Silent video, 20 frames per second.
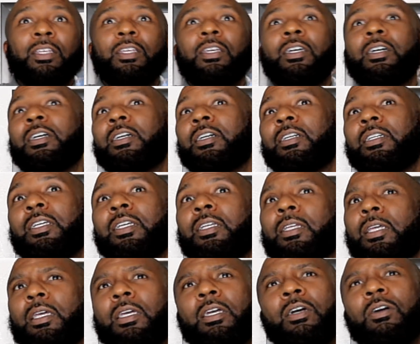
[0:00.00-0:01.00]

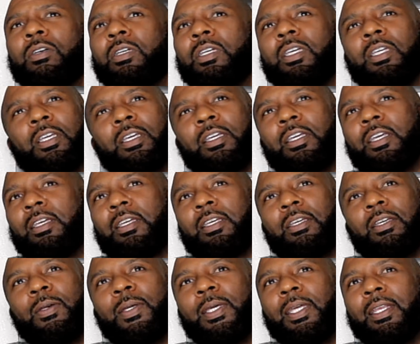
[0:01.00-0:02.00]

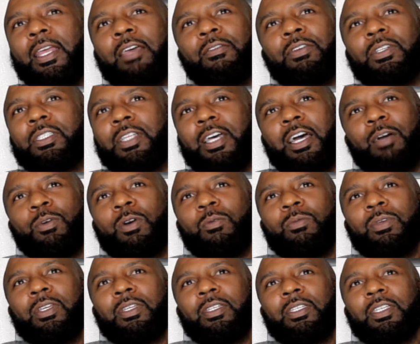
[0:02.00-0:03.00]
It could never stop,
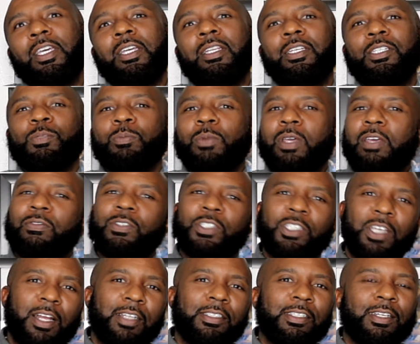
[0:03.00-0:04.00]
homie. Kelly Smith,
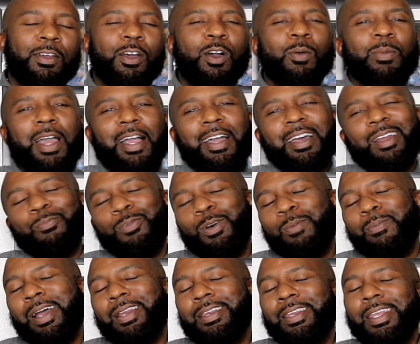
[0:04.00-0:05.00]
shout out to the homie. I gotta
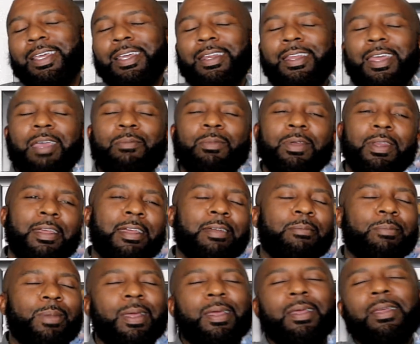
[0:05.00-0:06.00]
put my nigga name in
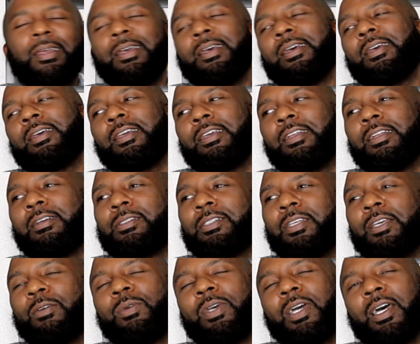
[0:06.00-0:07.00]
there, man. You know what I'm
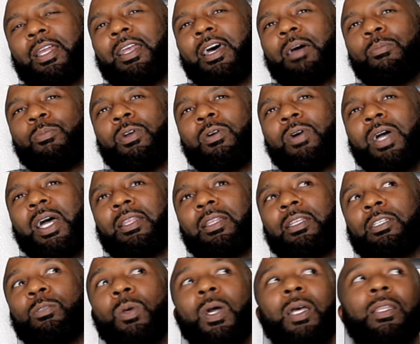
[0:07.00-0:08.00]
saying? We got a lot of pro
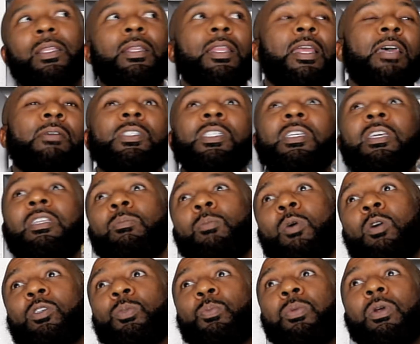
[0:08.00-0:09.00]
athletes. We got the 10th
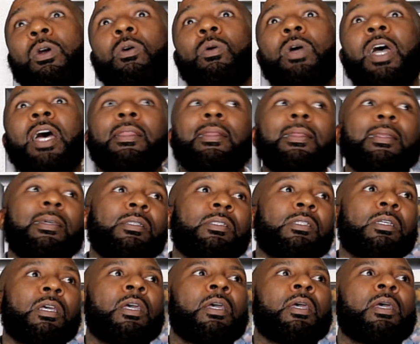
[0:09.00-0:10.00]
most pro
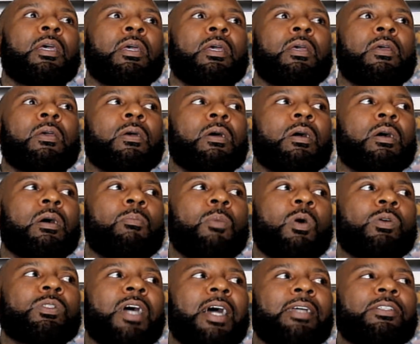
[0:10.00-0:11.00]
athletes,
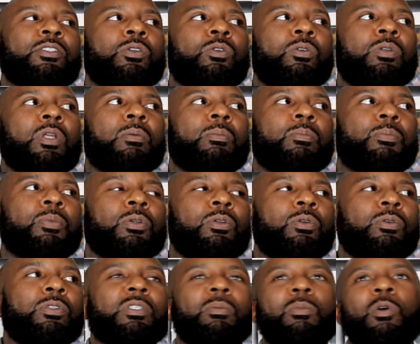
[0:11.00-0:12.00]
most high school that
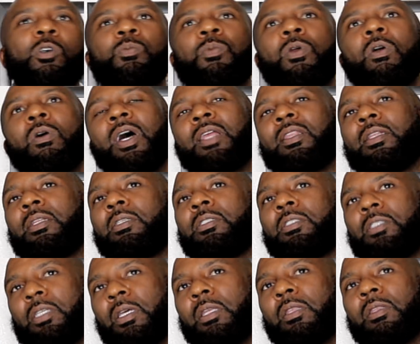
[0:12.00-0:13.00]
produce the most pro athletes,
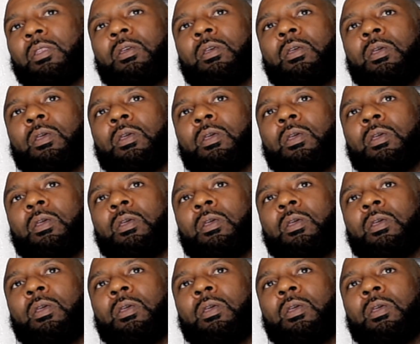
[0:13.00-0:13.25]
10th.